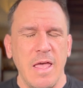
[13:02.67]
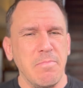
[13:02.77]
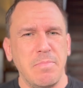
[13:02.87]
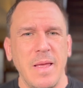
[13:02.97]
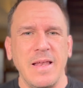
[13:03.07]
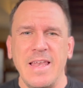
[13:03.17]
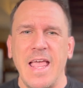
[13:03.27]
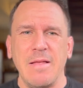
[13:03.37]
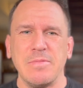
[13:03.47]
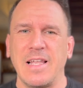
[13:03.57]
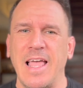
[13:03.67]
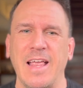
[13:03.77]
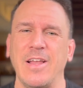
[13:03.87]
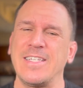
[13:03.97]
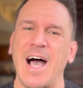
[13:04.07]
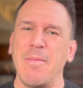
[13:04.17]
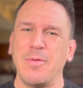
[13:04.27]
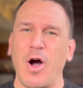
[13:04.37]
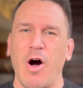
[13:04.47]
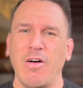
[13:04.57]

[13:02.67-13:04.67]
and big names like Top Golf.